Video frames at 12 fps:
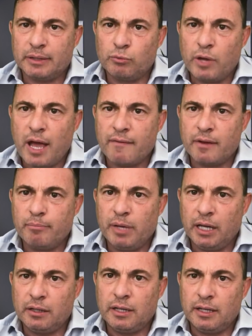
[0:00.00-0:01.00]
but we have a
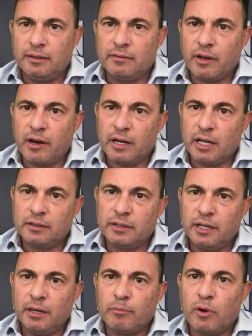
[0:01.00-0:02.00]
big internal
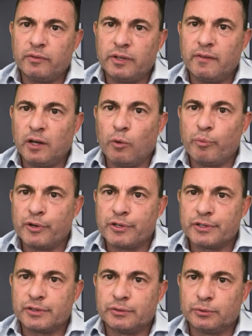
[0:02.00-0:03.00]
team of
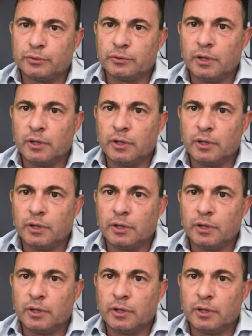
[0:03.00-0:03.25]
developers